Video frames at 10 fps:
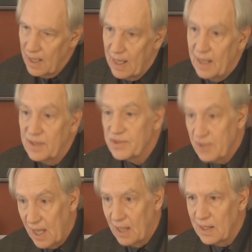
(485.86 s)

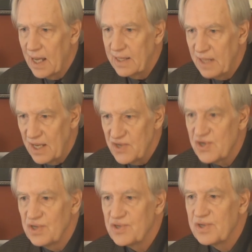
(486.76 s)
as Allied
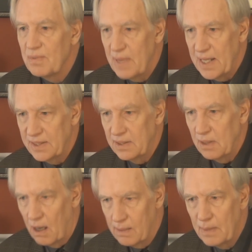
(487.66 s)
nations
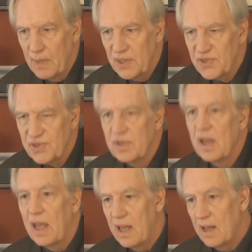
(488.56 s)
demanded armaments
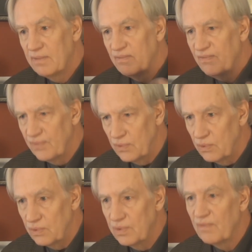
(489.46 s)
and
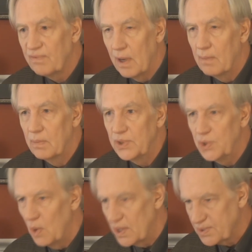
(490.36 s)
food from
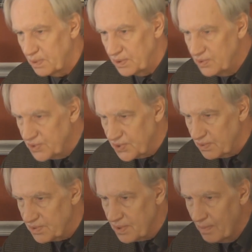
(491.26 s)
U.S.
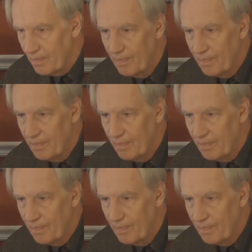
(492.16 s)
producers.